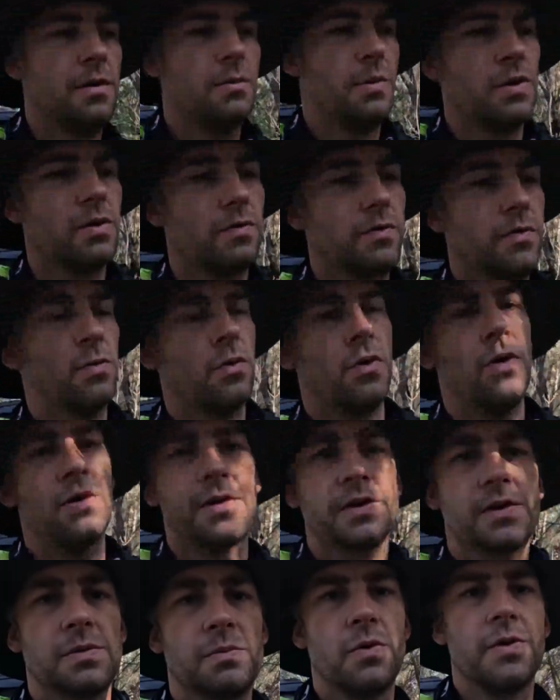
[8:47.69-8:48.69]
Beautiful walk
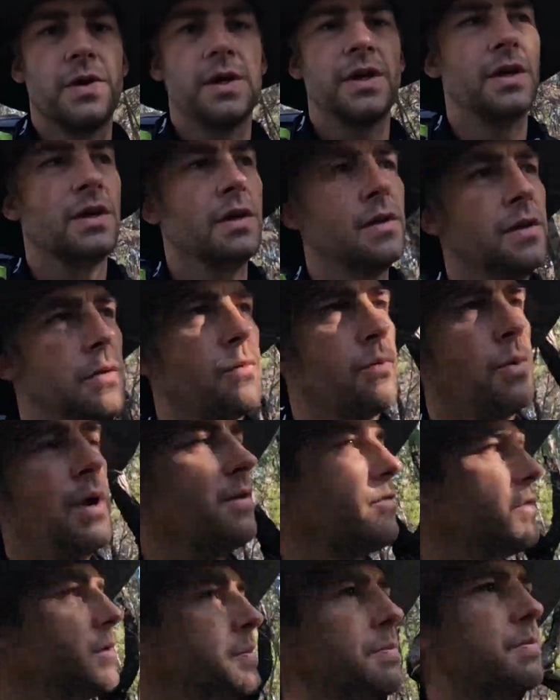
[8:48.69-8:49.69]
this morning. The
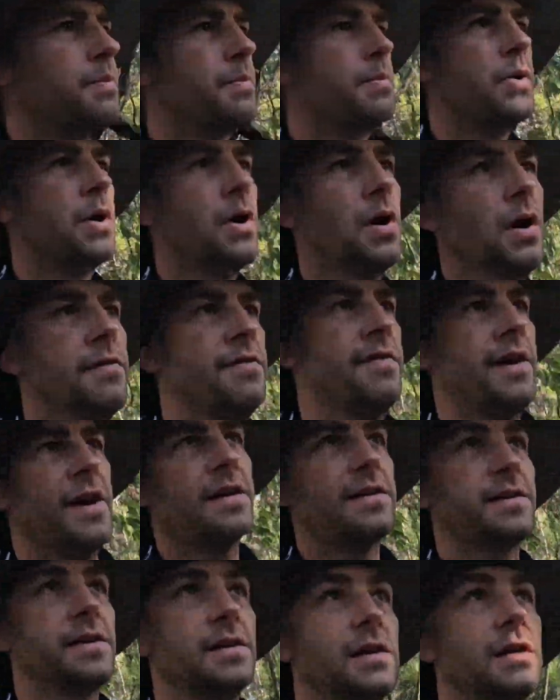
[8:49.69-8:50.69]
weather is
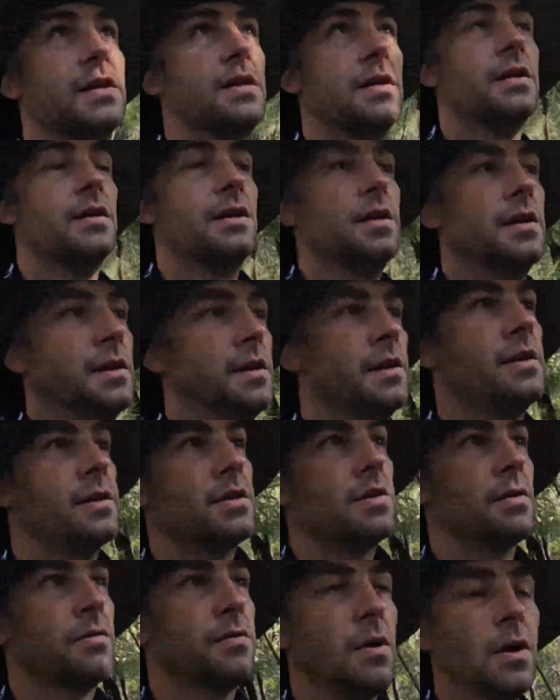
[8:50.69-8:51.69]
perfect.
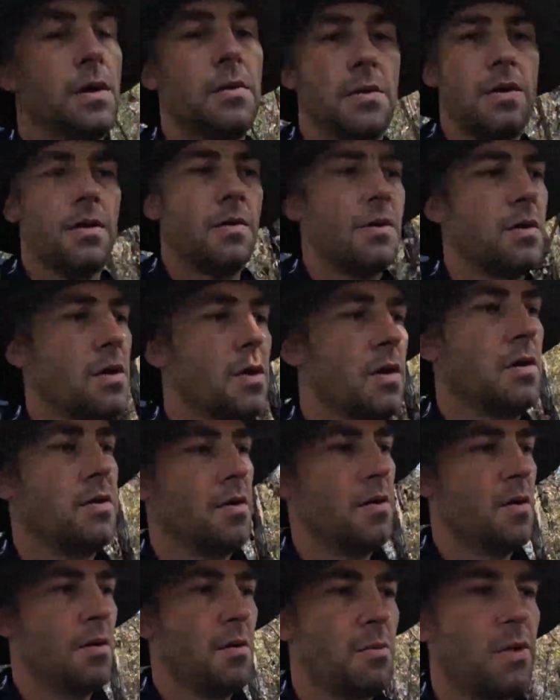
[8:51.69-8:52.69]
Kind of what
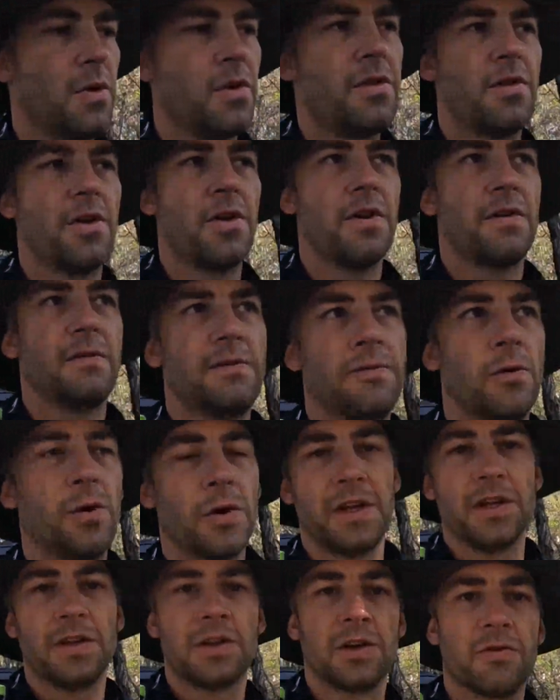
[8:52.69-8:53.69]
13,
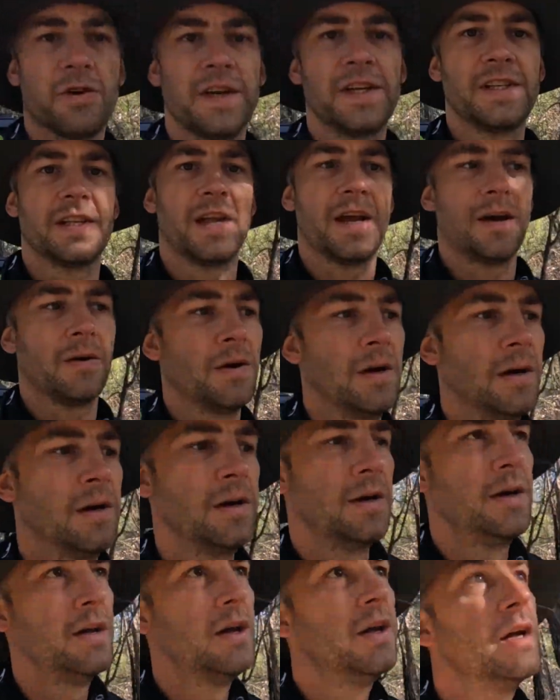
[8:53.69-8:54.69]
14 degrees now.
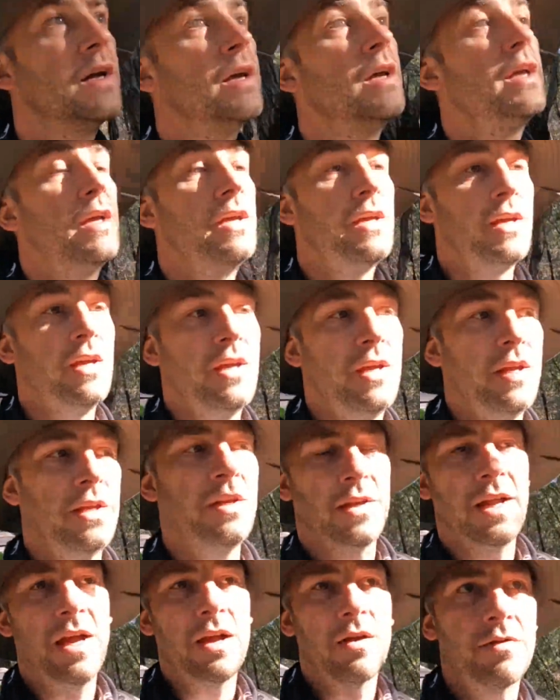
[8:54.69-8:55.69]
In
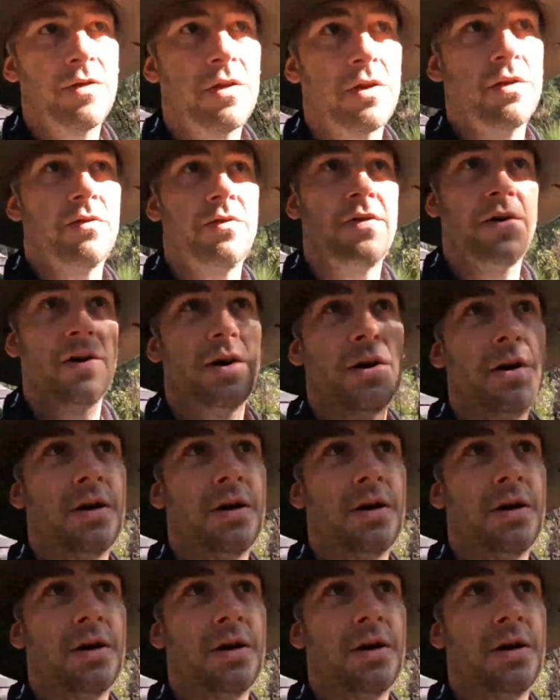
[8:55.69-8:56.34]
and out of kind of